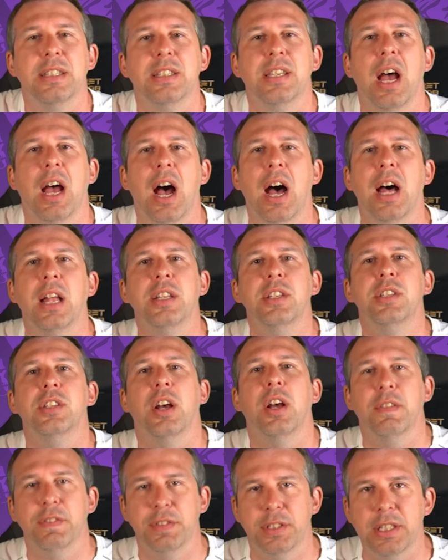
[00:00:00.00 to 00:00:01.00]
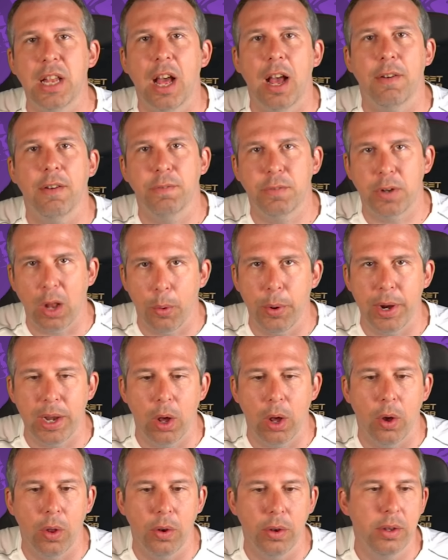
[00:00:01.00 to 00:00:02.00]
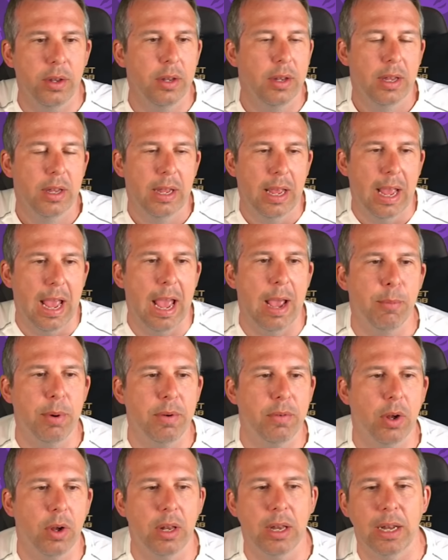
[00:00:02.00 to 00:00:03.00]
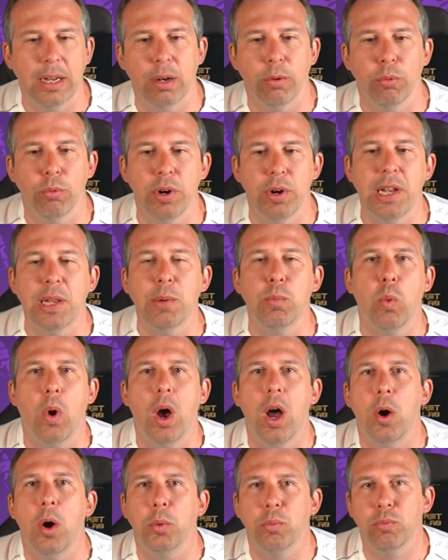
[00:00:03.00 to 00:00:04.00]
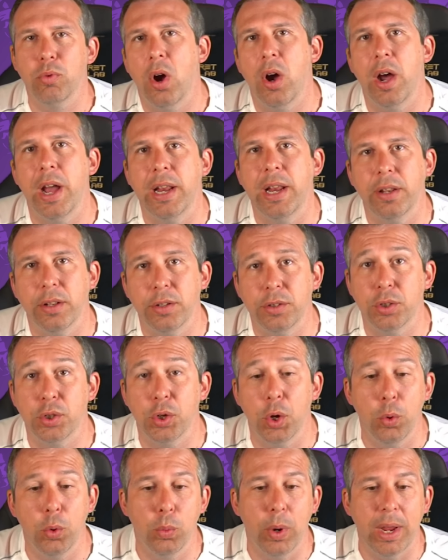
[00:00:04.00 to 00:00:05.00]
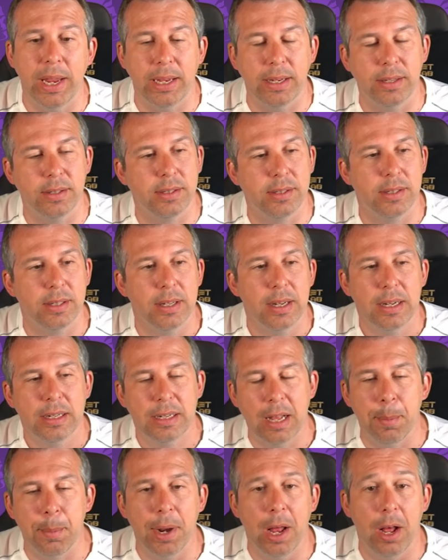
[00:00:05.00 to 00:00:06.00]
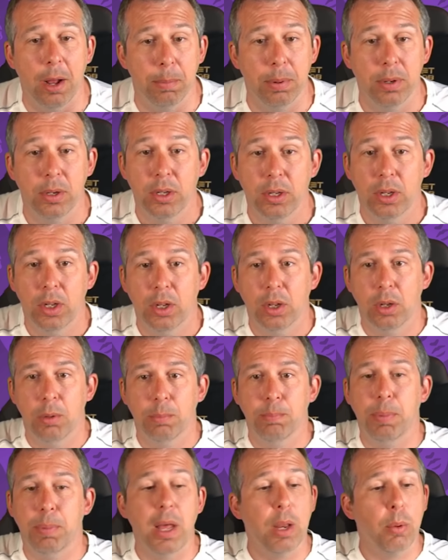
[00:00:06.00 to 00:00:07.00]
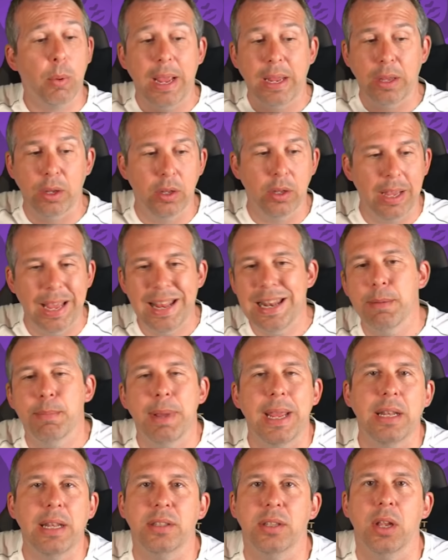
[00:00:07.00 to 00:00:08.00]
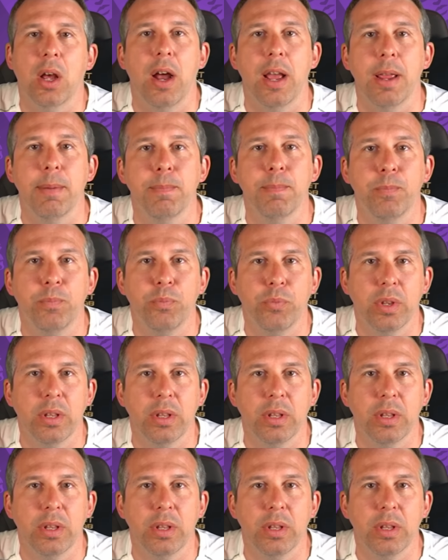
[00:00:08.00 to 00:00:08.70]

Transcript: tons of stuff going on. And we've got like a really wild ride 2 weeks coming up. By the way, in the meantime,